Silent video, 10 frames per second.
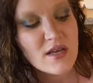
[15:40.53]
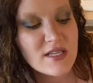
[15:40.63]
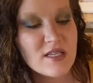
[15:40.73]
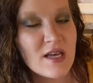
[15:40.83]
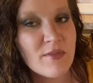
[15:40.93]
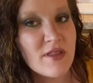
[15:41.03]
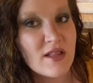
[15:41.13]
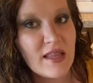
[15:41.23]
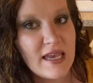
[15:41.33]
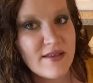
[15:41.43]
Some of the
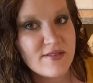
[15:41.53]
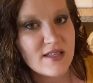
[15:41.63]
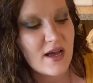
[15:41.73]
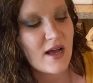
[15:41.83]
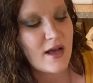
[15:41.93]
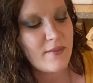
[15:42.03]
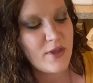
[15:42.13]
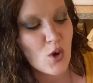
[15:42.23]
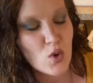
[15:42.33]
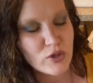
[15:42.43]
leaves,
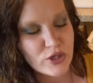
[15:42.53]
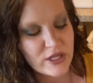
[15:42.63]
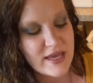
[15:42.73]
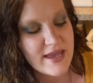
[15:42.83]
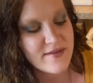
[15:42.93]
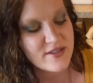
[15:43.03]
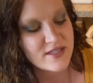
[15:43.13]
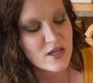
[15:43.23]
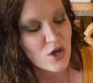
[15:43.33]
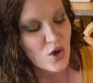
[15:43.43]
the older leaves,
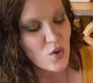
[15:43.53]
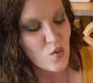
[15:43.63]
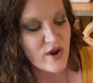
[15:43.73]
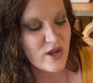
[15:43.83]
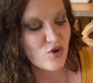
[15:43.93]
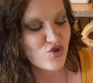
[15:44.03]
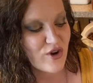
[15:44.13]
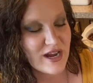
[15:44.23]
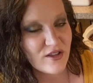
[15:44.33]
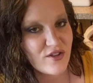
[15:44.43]
when you
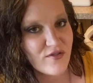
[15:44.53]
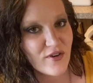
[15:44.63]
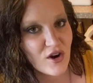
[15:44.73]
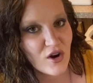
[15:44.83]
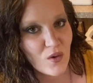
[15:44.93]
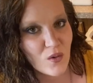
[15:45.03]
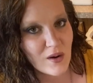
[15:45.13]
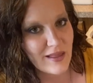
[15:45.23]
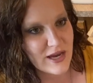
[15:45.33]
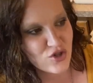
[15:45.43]
transfer
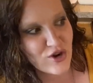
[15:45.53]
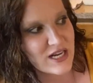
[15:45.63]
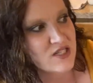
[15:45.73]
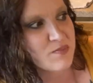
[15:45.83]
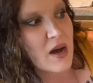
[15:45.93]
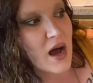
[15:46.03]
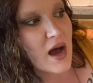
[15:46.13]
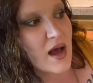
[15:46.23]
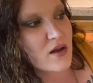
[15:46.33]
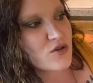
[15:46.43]
or like
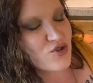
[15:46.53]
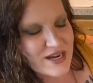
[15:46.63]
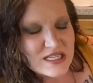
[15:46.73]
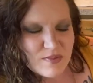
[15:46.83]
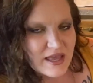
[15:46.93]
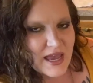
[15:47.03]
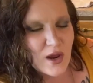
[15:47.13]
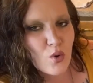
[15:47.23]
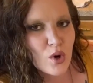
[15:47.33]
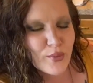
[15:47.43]

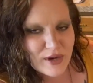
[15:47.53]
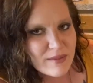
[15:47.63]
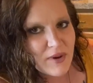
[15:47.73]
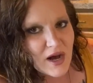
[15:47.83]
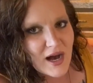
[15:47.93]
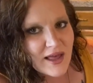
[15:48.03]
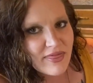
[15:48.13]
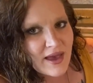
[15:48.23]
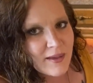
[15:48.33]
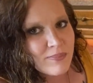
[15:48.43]
transplant or repot
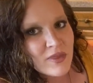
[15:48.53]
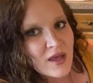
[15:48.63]
them,